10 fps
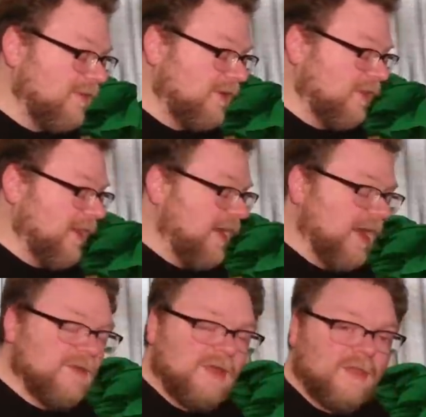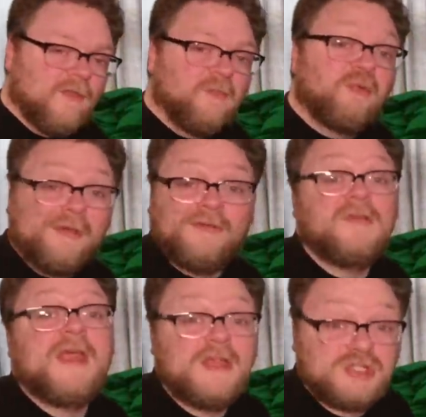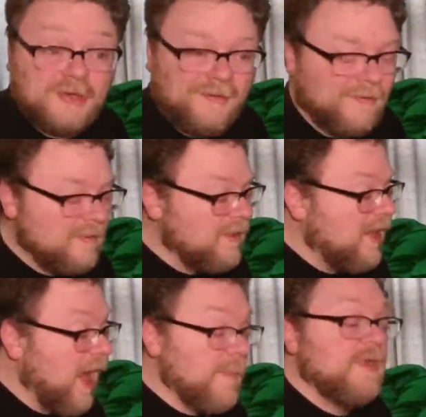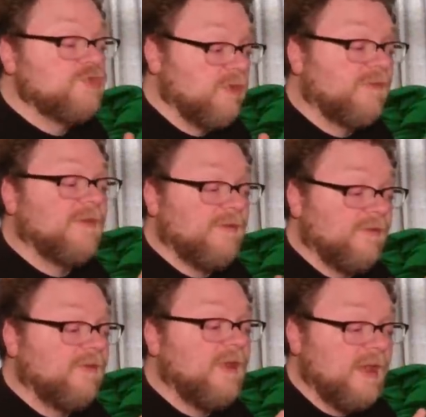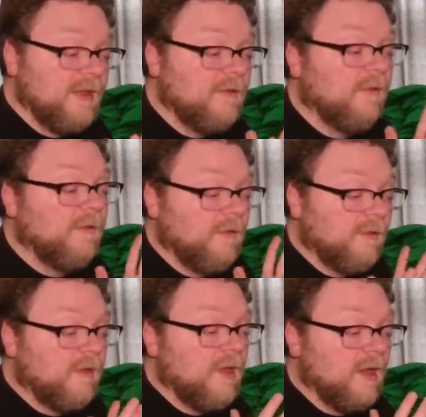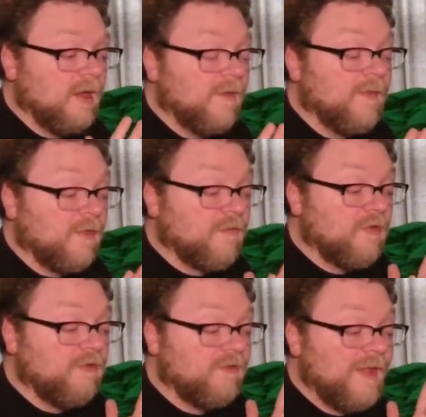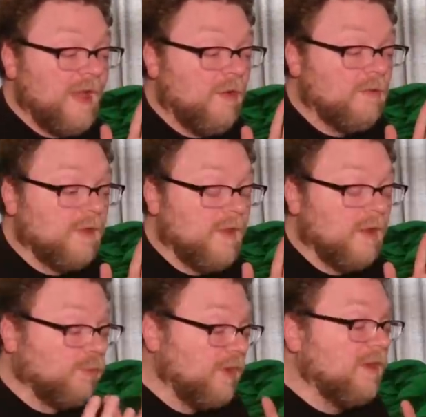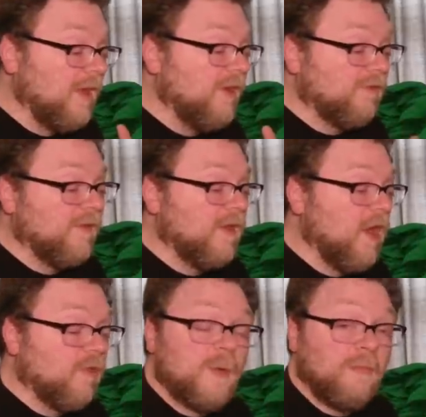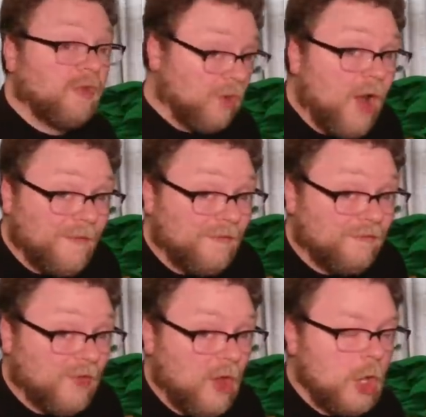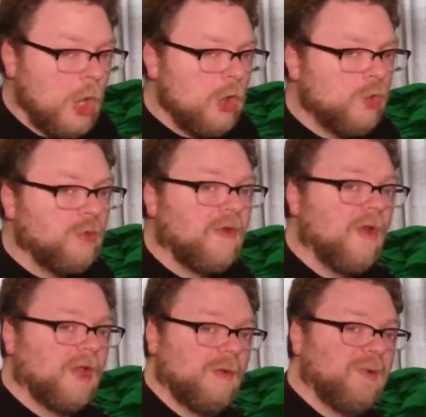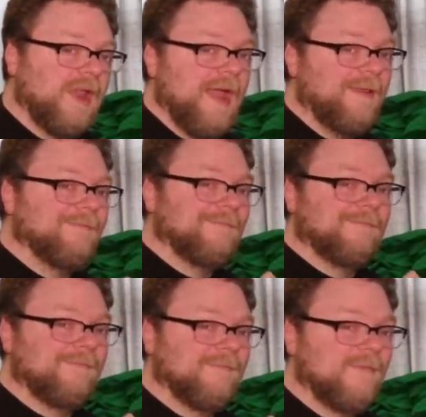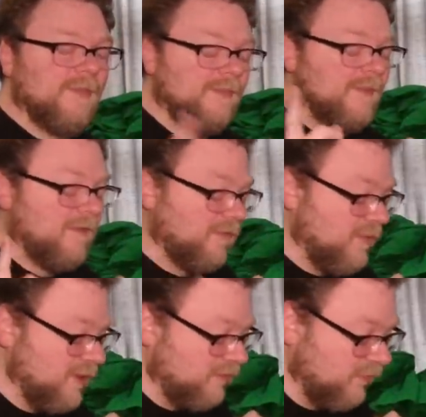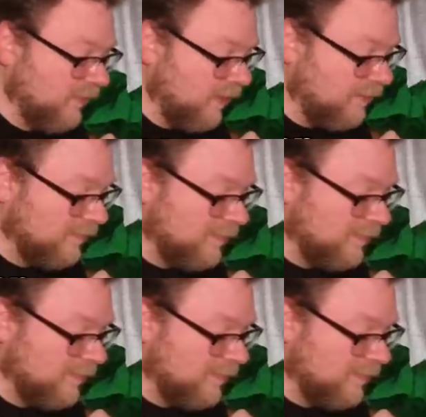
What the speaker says: I dig that. I dig the presentation. I'm interested to see in the other verses now. Realizing that other people are on this song, who they're all going to play. That's going to be interesting.